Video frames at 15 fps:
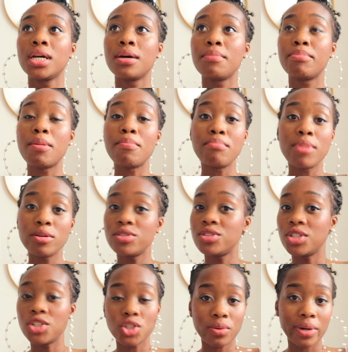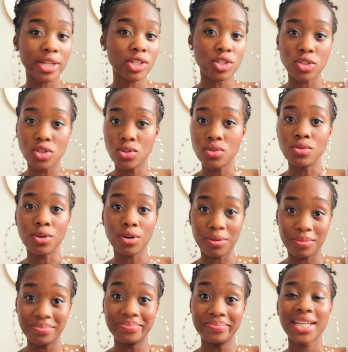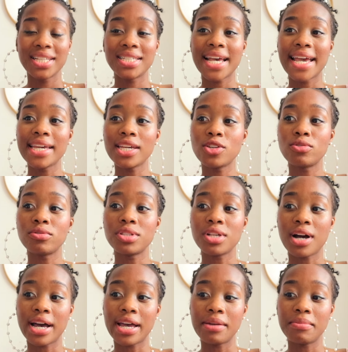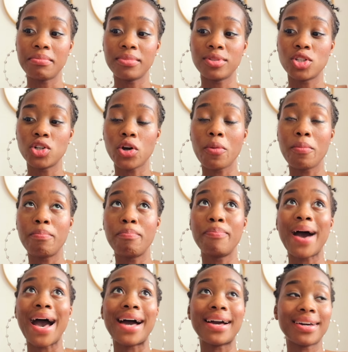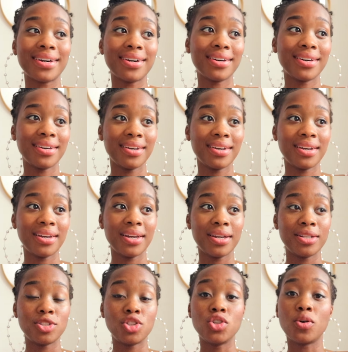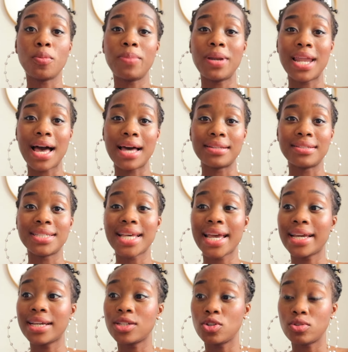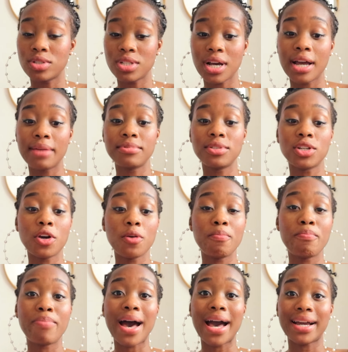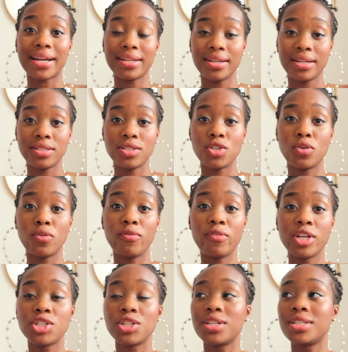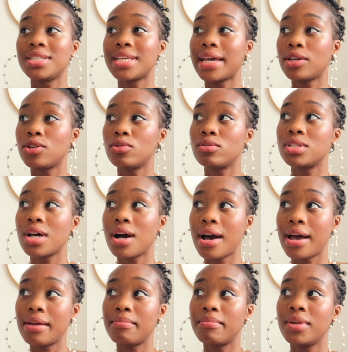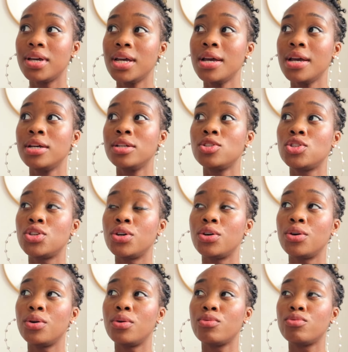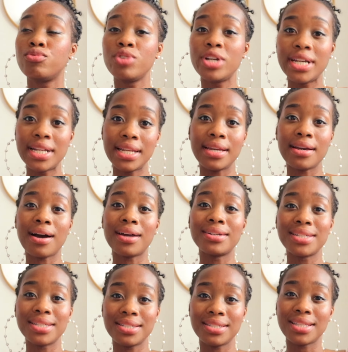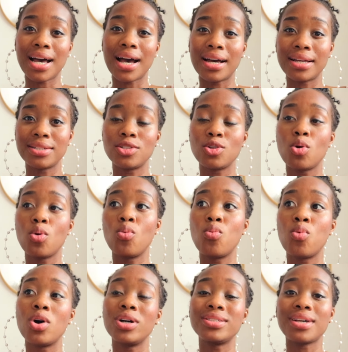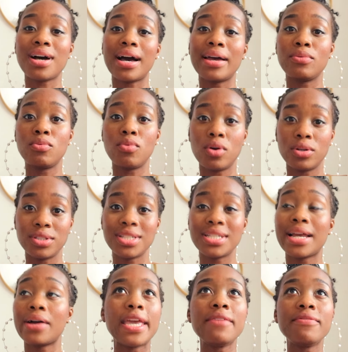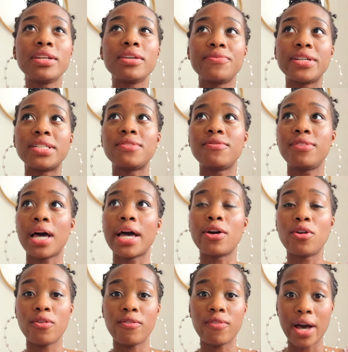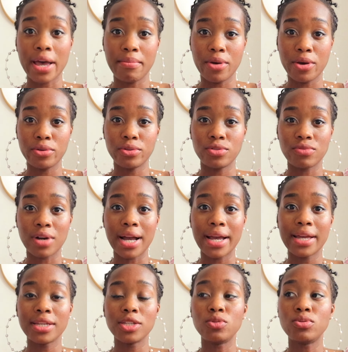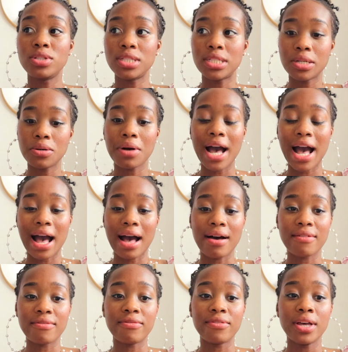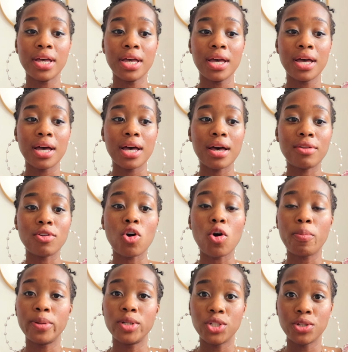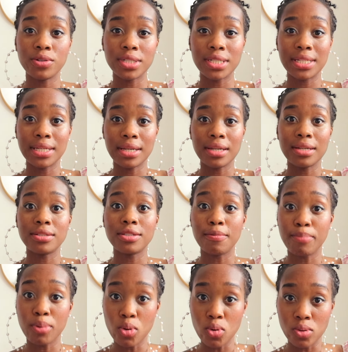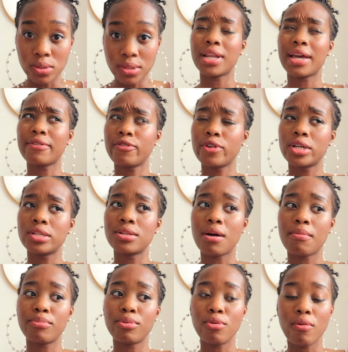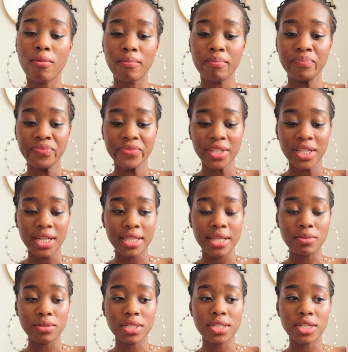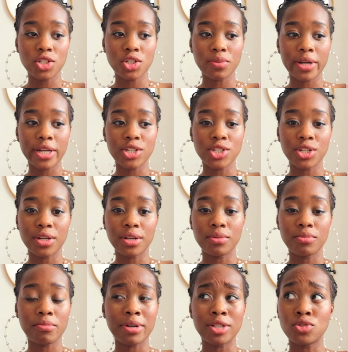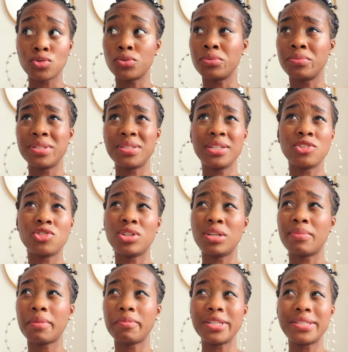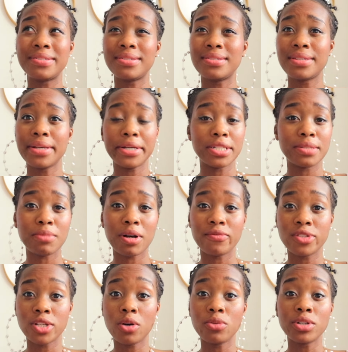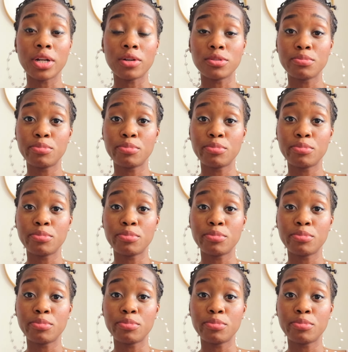But most situations do not. Take your time to go back to your plan. Take your time to go back to your vision. Take your time to really understand what I want. Now, even if it's flight or fight mode, right? You still have an opportunity to pause. Like, for example, There was a situation when my daughter was literally maybe 6 months old and I was